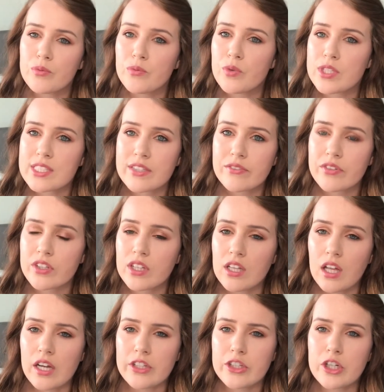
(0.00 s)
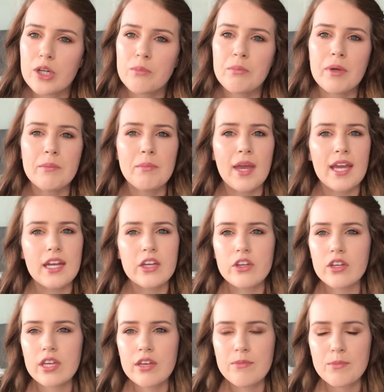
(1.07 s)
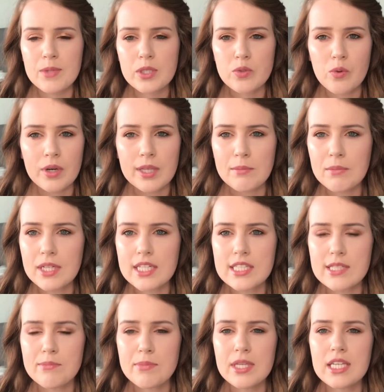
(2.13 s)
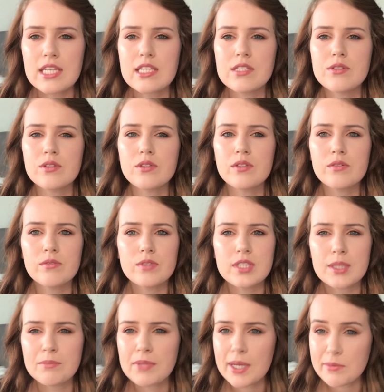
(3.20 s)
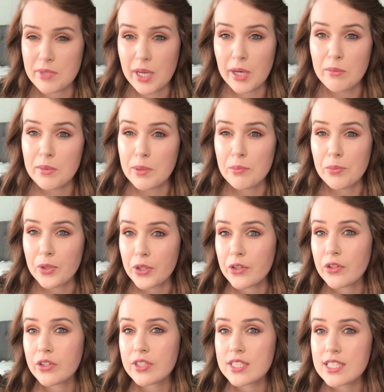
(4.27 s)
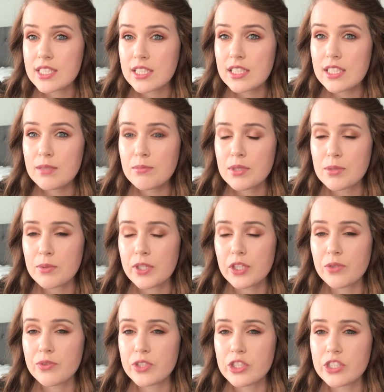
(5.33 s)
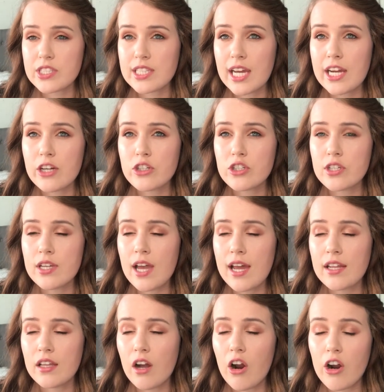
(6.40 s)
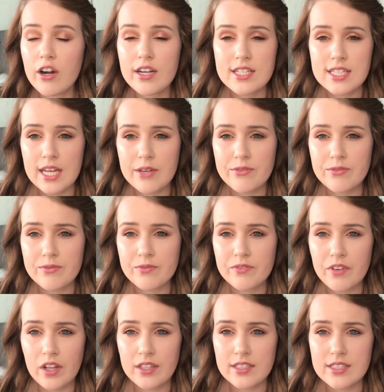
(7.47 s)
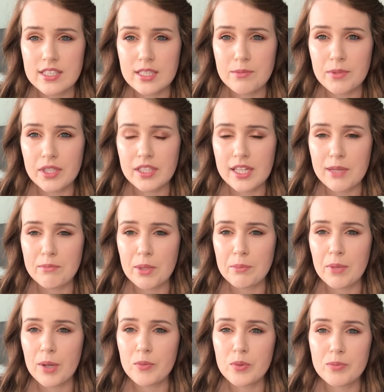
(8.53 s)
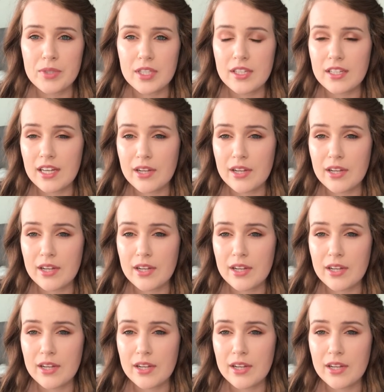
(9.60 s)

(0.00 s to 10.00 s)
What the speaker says: wasn't for the long term, but man, it could give me 20 minutes a piece sometimes help me put her to sleep, especially when she was tired. She had the hardest time falling asleep all the time. My mom and